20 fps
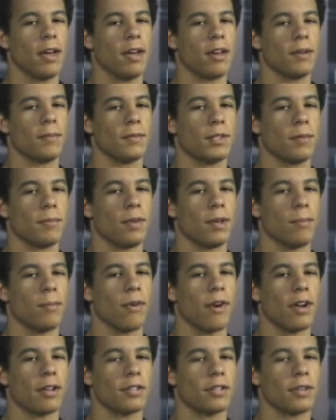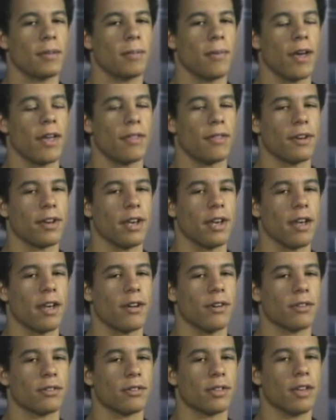items to be brought to the Bethany
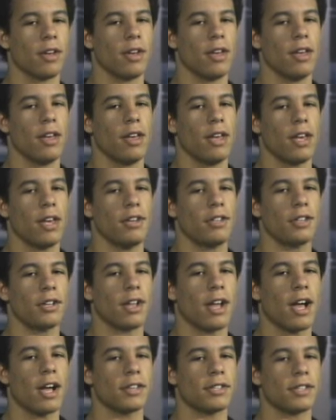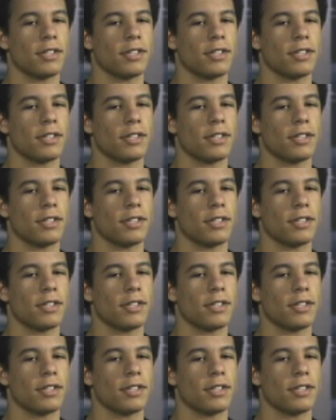House. Each class